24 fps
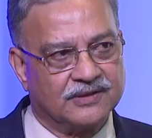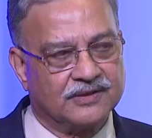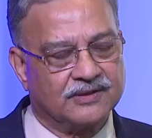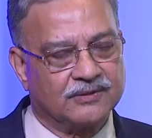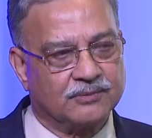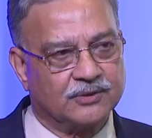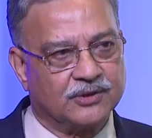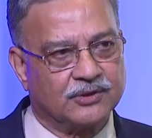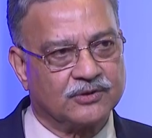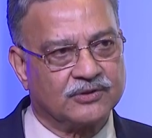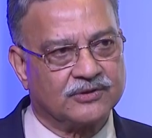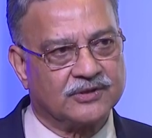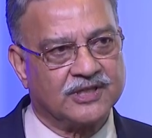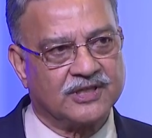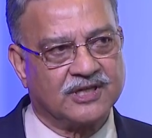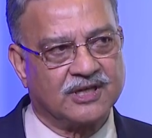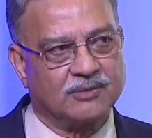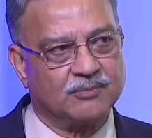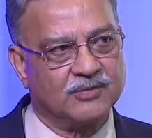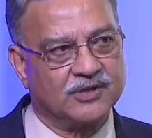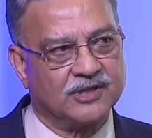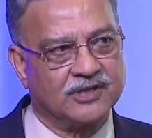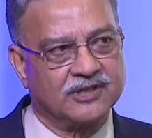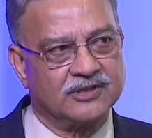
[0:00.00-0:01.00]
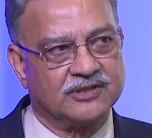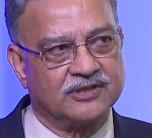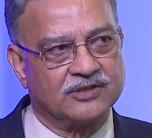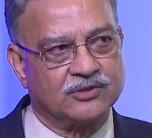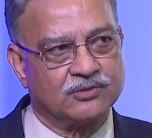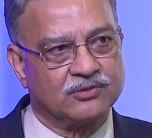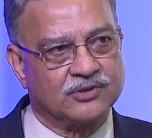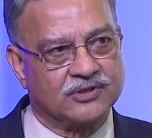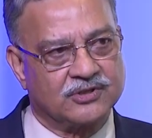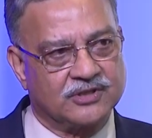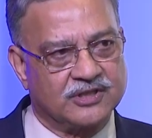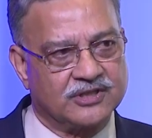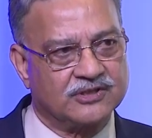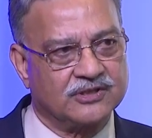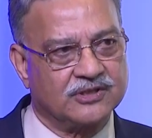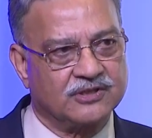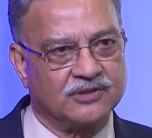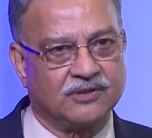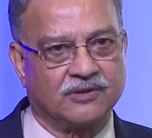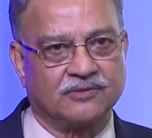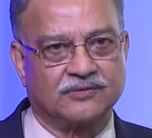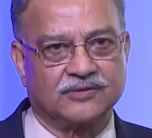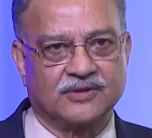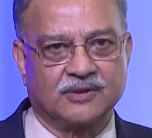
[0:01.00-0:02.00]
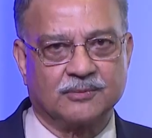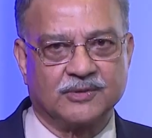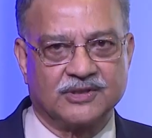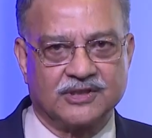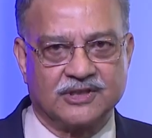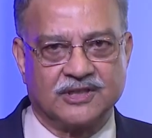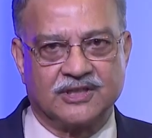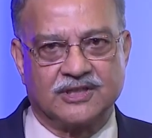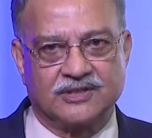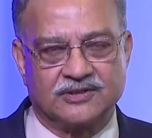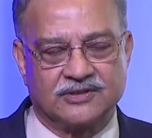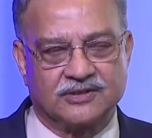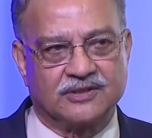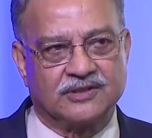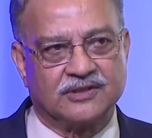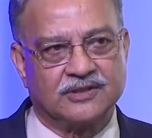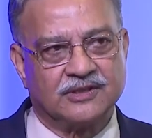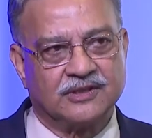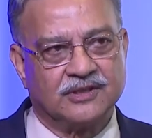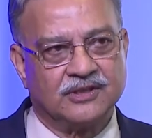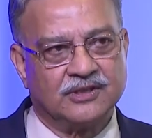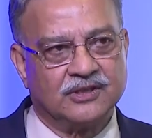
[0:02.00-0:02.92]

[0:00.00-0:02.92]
because they come under the jurisdiction of some other nation.